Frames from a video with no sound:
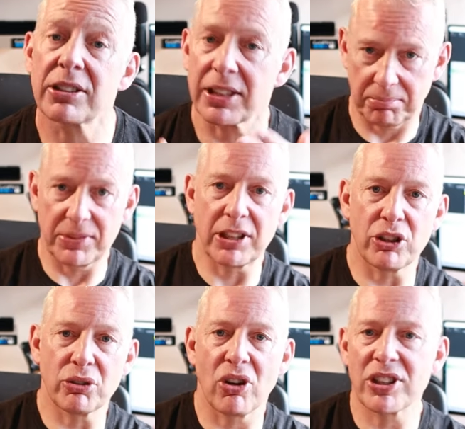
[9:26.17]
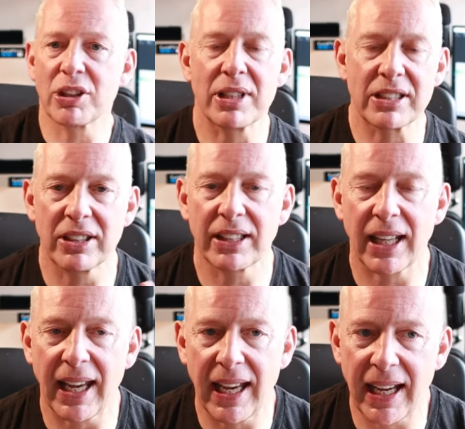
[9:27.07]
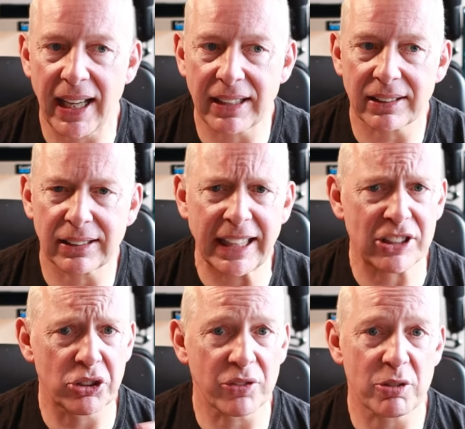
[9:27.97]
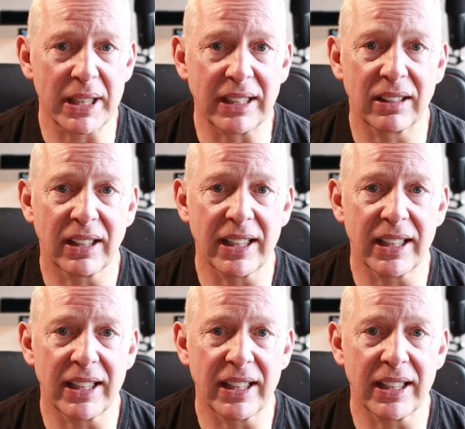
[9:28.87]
and so you guys know what it's like, and it's not for me.